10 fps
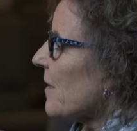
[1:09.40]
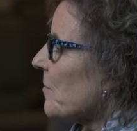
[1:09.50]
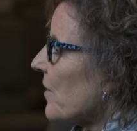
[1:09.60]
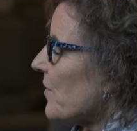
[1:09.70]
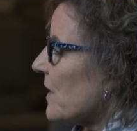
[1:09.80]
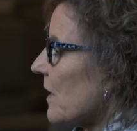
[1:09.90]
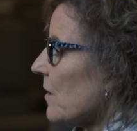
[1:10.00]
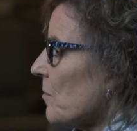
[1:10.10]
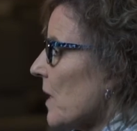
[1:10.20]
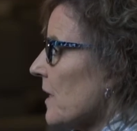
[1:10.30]
I've
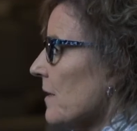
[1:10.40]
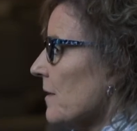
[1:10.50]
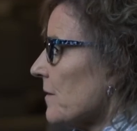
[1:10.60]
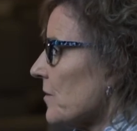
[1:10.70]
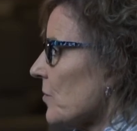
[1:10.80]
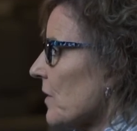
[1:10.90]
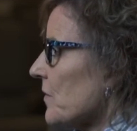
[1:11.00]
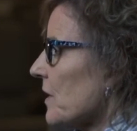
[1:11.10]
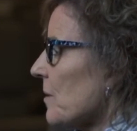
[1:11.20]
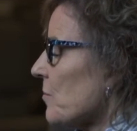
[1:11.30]
attended many
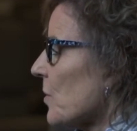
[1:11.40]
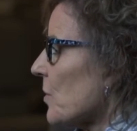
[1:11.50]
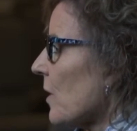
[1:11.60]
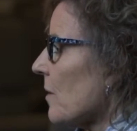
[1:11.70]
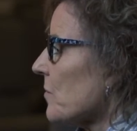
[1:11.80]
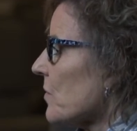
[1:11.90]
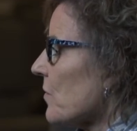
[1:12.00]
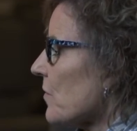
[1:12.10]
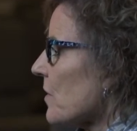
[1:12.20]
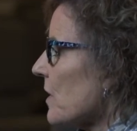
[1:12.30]
12-step programs
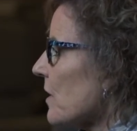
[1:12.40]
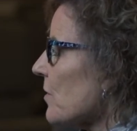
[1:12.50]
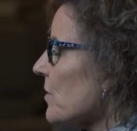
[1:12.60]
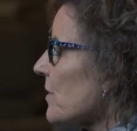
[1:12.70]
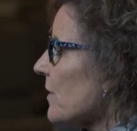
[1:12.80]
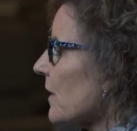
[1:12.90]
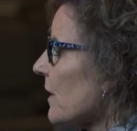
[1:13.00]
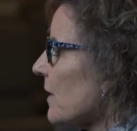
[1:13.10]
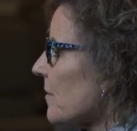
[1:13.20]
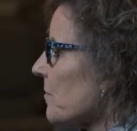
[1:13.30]
over the years,
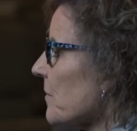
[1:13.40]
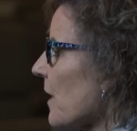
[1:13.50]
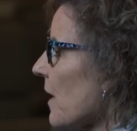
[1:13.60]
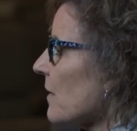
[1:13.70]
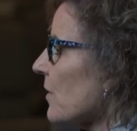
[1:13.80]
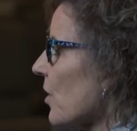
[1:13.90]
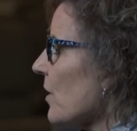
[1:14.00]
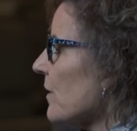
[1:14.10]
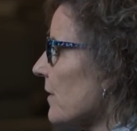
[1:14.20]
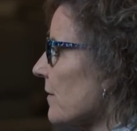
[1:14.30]

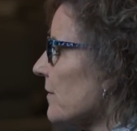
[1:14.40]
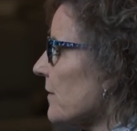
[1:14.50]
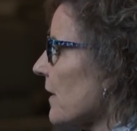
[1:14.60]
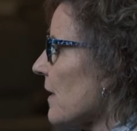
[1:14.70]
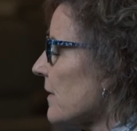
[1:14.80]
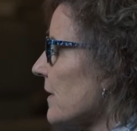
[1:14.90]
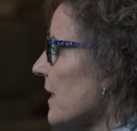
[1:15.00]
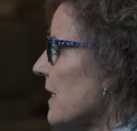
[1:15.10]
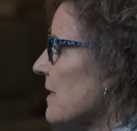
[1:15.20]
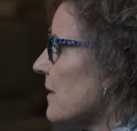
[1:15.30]
Al-Anon and
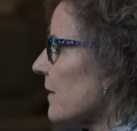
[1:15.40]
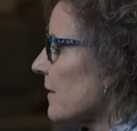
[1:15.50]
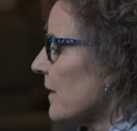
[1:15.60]
Alateen, and